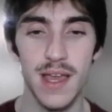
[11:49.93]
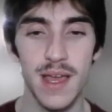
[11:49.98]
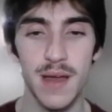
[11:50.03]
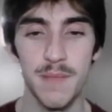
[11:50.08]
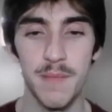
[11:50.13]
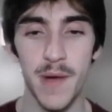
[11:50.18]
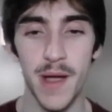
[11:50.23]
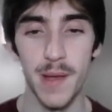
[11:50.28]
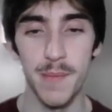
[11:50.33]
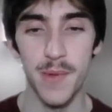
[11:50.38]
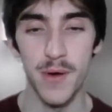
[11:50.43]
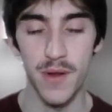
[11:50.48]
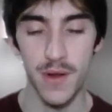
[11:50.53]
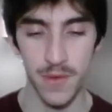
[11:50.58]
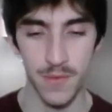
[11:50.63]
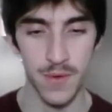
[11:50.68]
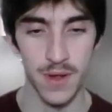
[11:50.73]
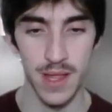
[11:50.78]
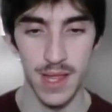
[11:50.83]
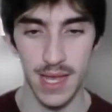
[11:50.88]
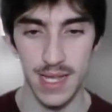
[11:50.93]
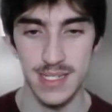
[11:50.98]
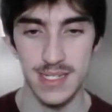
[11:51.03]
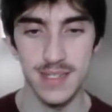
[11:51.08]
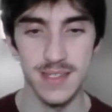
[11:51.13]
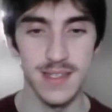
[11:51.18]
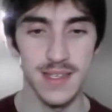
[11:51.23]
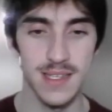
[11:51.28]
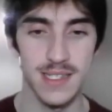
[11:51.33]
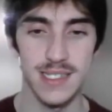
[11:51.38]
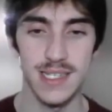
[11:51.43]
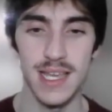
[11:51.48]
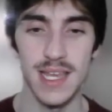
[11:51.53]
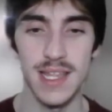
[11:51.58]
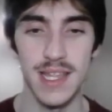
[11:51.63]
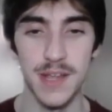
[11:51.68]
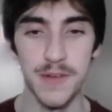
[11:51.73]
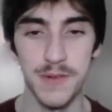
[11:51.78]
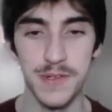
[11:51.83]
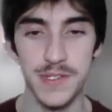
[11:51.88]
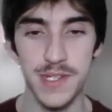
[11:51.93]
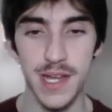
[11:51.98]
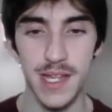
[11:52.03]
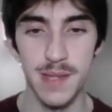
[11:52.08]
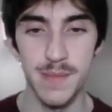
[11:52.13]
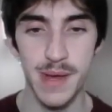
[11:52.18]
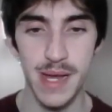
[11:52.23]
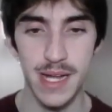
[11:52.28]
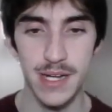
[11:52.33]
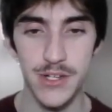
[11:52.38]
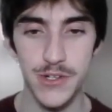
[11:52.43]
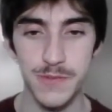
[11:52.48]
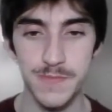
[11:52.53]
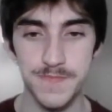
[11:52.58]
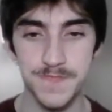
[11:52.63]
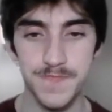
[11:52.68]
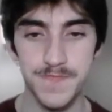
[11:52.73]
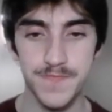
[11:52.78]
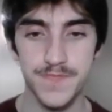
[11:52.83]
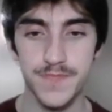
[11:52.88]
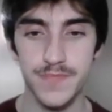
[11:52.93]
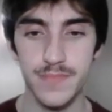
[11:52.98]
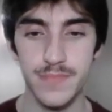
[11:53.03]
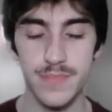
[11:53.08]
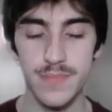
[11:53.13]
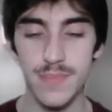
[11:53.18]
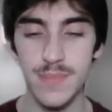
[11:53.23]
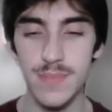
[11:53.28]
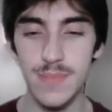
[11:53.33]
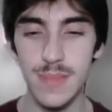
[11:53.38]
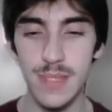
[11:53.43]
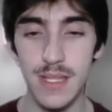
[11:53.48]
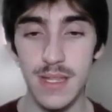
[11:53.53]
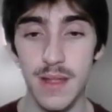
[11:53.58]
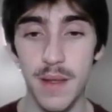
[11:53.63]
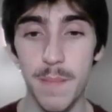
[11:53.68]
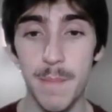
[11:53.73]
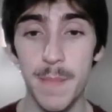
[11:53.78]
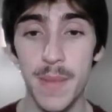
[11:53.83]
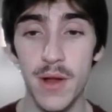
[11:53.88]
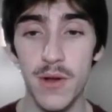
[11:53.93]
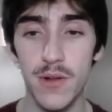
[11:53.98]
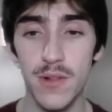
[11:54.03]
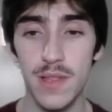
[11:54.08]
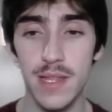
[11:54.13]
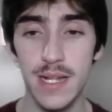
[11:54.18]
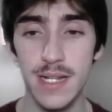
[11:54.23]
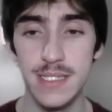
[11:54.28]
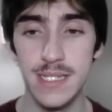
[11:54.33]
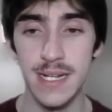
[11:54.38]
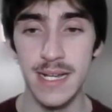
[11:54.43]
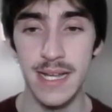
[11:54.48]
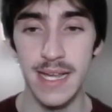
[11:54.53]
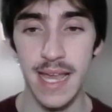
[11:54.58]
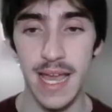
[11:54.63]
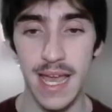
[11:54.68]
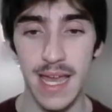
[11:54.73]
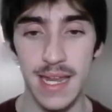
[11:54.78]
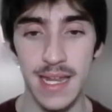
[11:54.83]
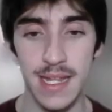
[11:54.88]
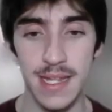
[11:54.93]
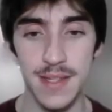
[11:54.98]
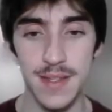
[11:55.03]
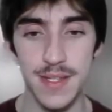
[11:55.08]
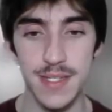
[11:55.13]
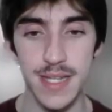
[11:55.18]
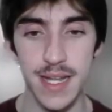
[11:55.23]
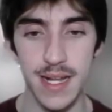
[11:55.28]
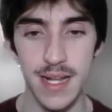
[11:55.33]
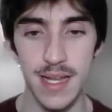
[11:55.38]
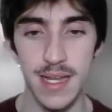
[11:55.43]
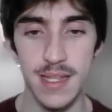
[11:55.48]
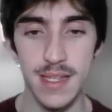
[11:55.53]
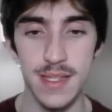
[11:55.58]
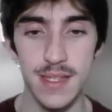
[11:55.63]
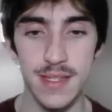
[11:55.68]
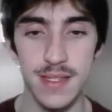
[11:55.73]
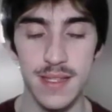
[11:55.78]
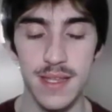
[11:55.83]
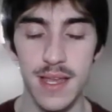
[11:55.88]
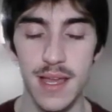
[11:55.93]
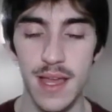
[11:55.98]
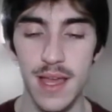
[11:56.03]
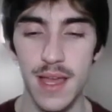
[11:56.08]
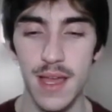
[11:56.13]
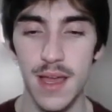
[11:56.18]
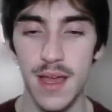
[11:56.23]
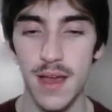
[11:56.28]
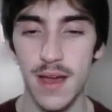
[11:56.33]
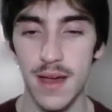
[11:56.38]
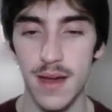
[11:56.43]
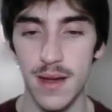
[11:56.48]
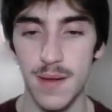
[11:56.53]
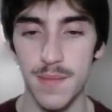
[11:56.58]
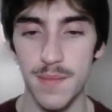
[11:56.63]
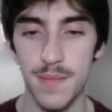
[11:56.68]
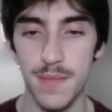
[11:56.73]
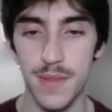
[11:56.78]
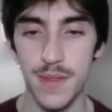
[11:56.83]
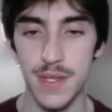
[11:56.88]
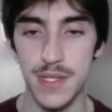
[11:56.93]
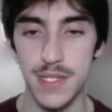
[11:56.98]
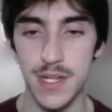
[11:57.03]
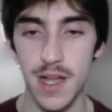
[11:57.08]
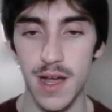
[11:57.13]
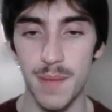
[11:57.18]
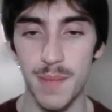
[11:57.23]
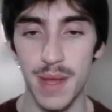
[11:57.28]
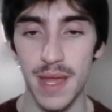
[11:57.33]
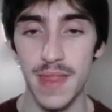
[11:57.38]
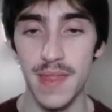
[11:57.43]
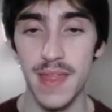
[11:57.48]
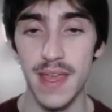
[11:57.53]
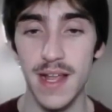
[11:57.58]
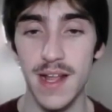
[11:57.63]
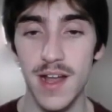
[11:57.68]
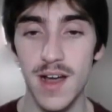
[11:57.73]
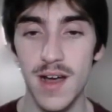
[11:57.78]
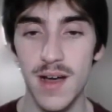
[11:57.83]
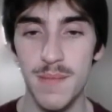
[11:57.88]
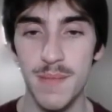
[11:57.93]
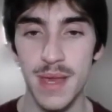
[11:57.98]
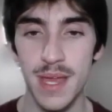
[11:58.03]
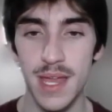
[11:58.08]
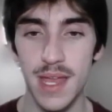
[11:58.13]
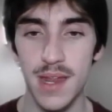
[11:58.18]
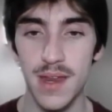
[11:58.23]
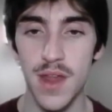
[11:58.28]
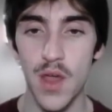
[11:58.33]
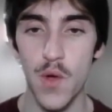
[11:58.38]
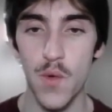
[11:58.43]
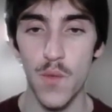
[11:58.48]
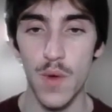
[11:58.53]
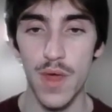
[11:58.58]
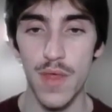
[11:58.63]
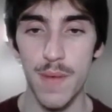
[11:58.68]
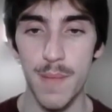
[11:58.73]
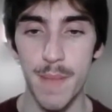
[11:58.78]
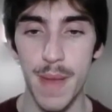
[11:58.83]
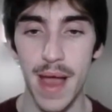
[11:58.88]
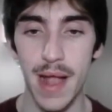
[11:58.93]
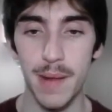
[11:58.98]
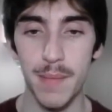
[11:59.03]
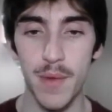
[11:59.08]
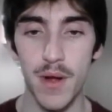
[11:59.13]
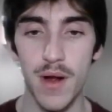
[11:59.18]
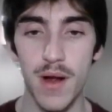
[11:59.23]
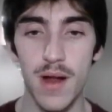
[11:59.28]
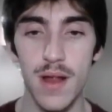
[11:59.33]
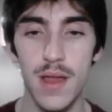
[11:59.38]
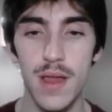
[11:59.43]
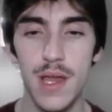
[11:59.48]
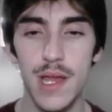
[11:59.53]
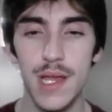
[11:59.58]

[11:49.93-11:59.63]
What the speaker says: My opponent realizes this, and they resign the match. Mirror leads again in this cup, and they come in with Magmar.